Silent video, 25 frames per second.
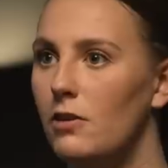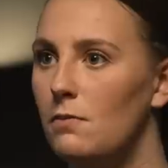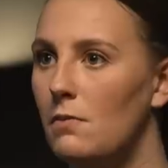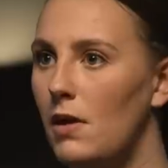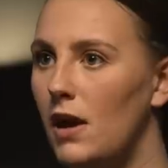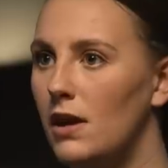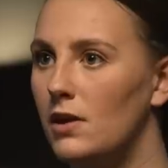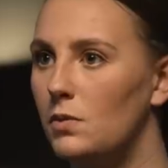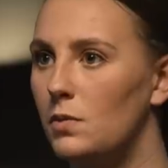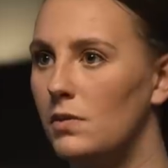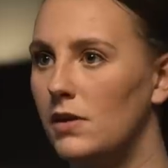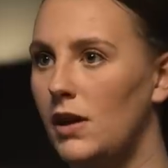your
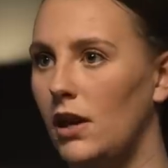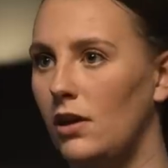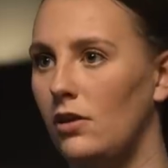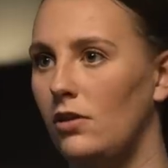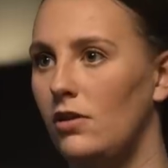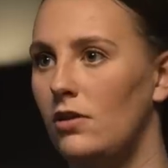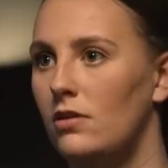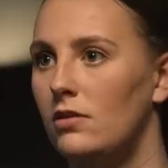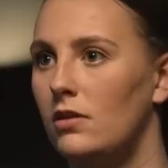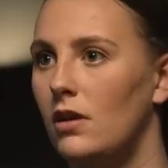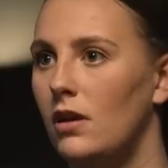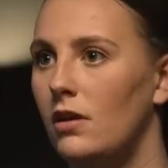mind's protecting
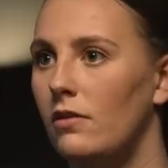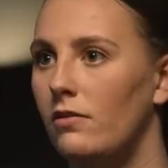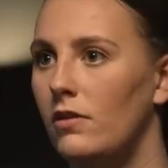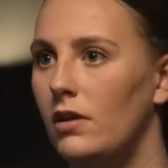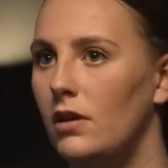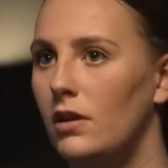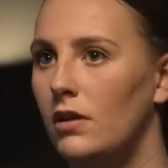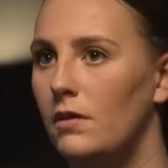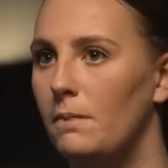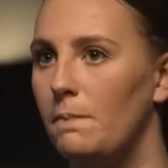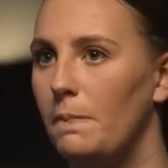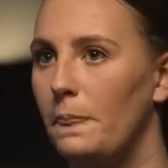yourself,
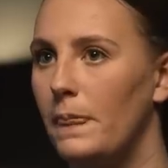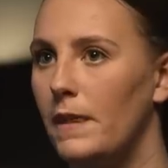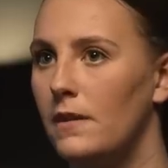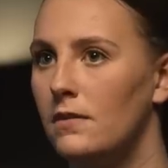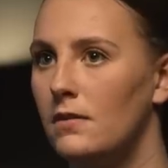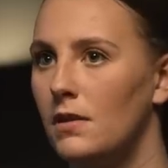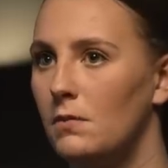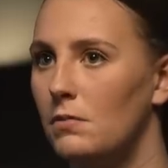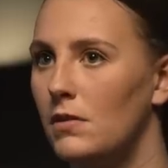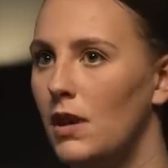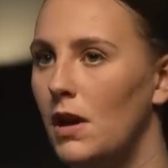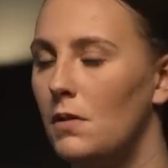and
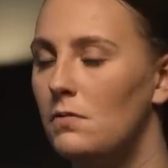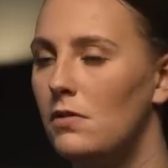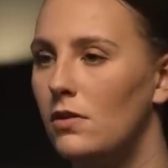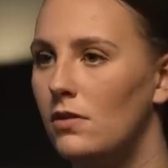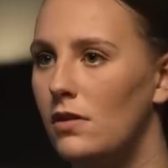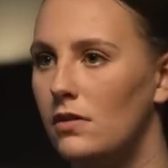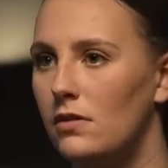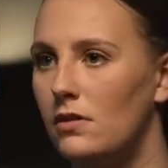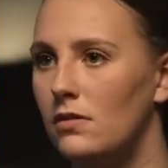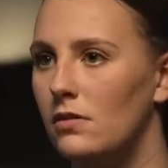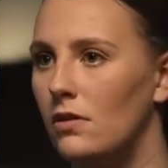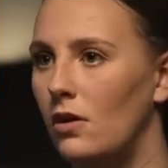sometimes you
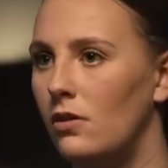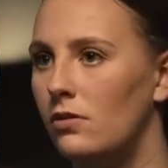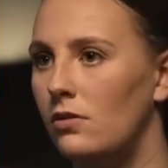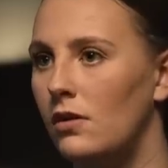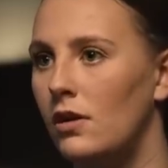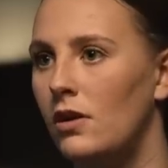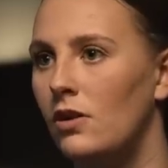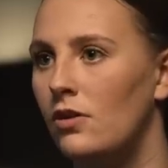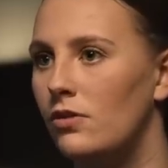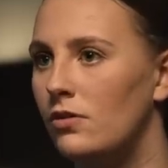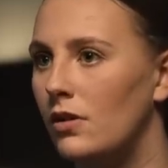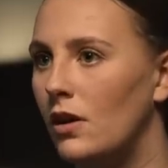
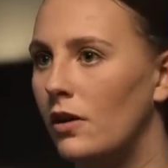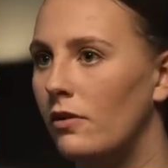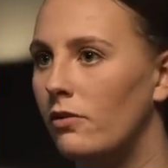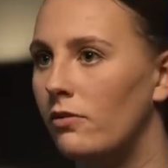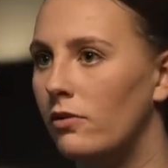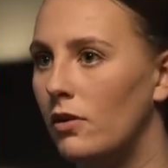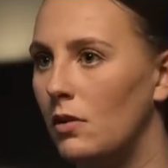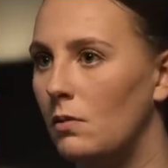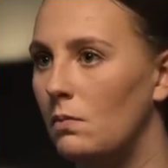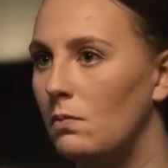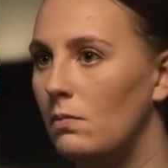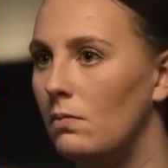disassociate yourself
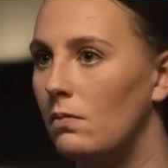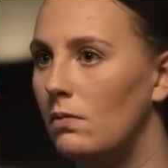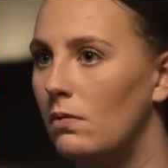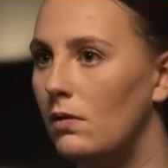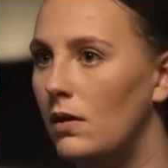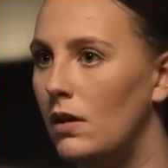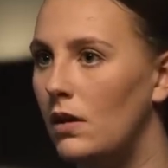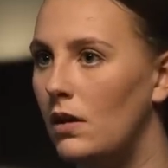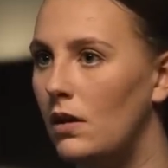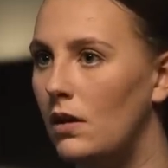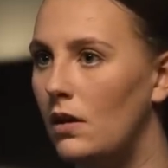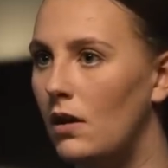from
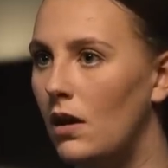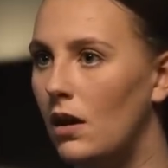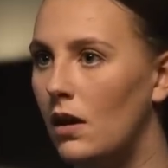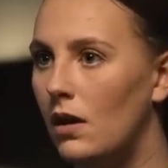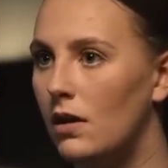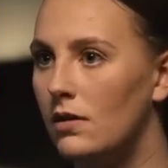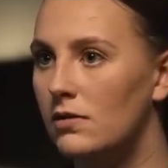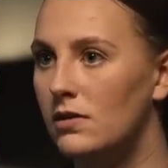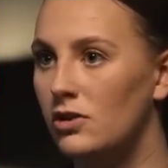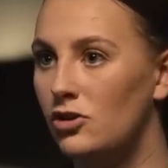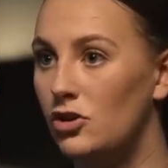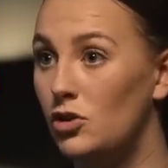the uh,
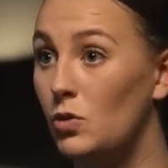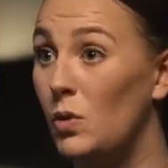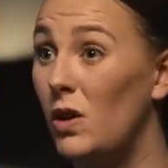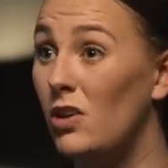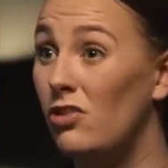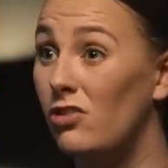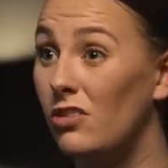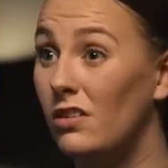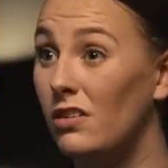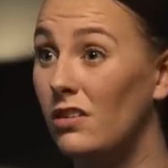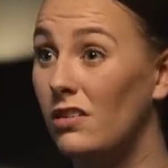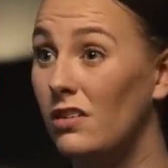
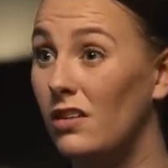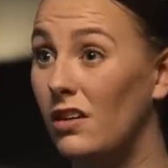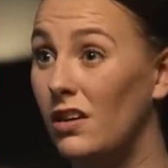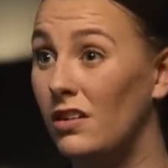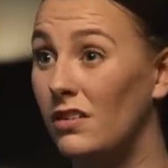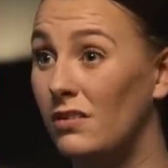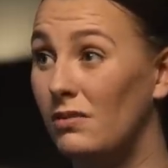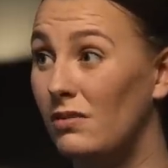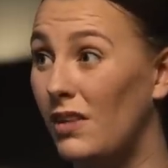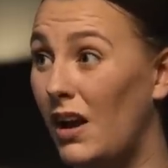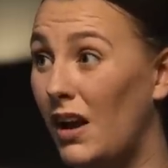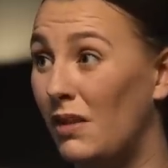situation.
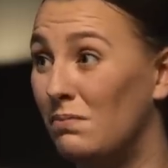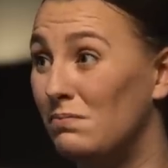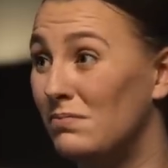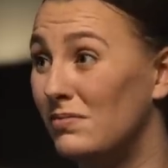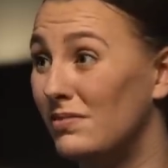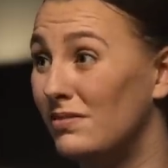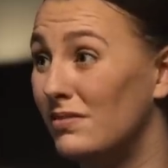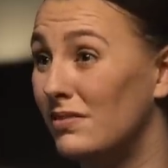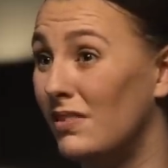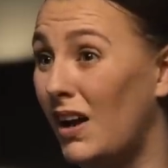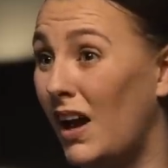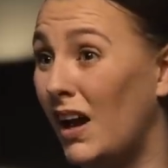And I'm,
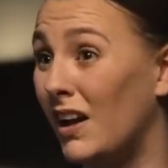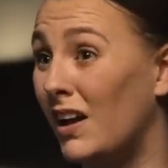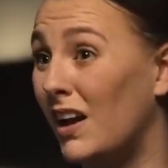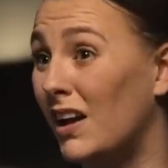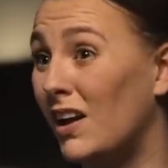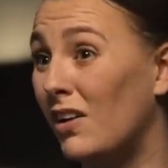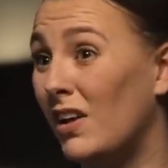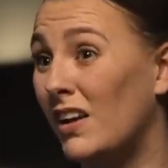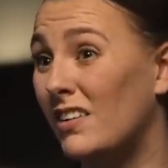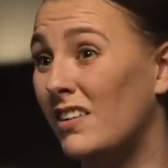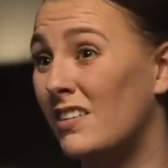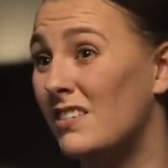I kind
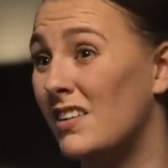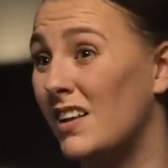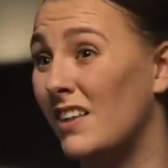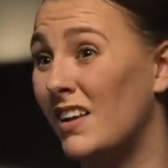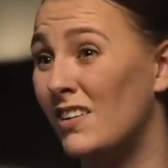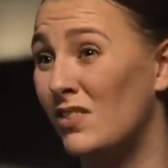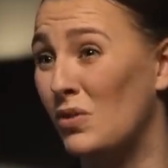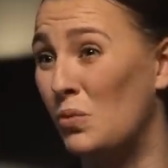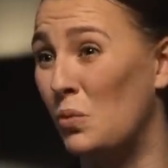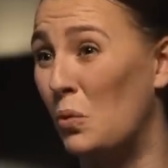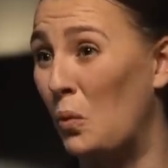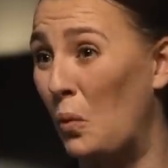of like to say
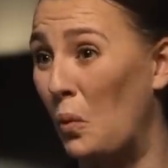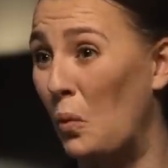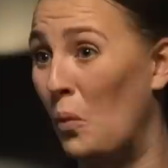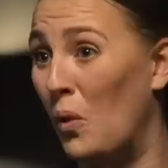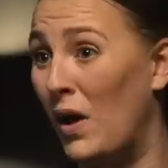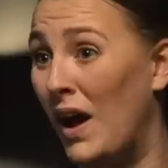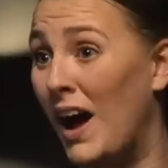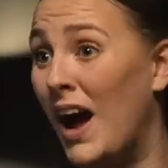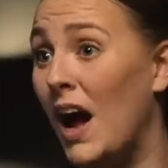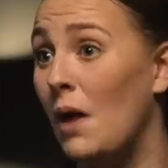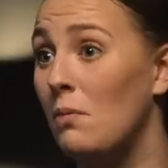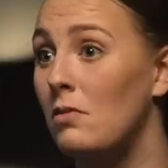that's what
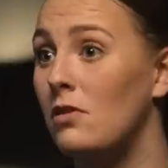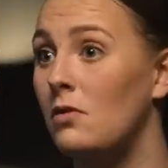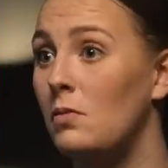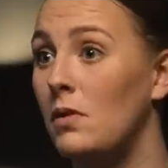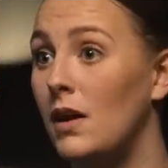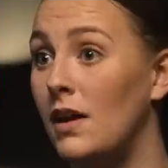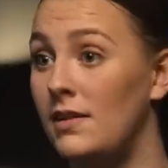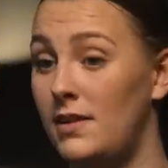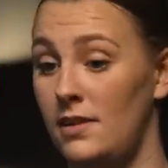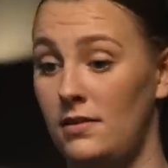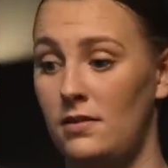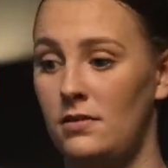happened to me.
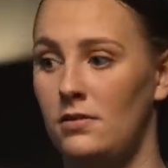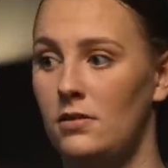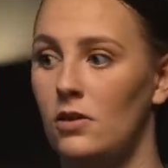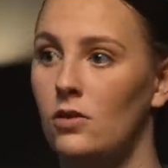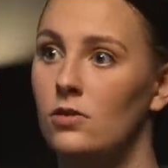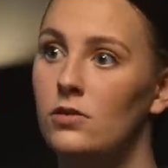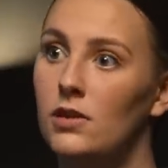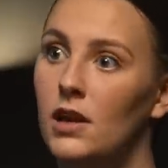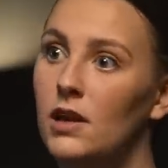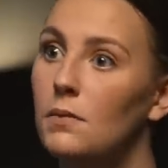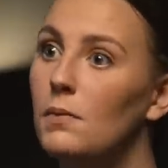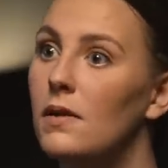I
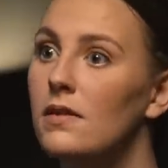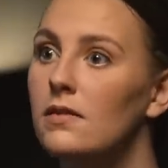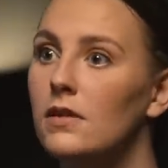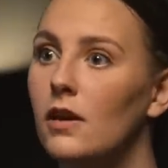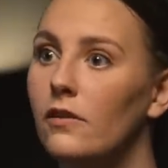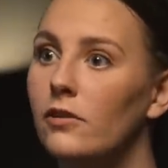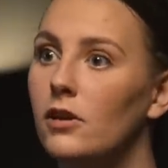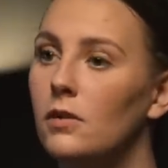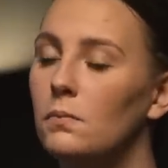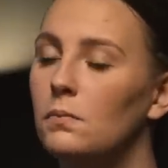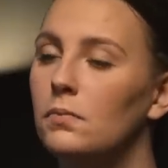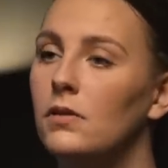disassociated
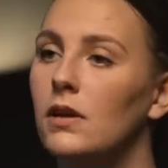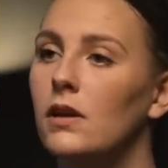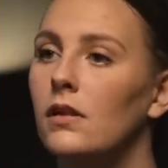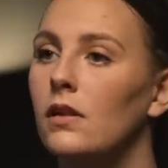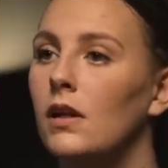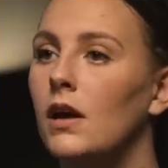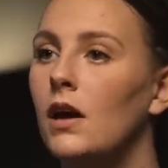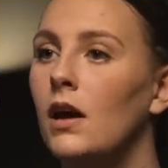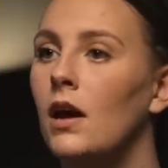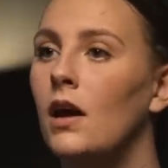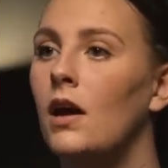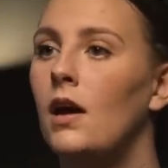myself
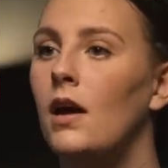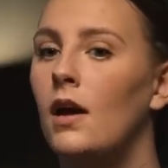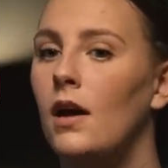completely.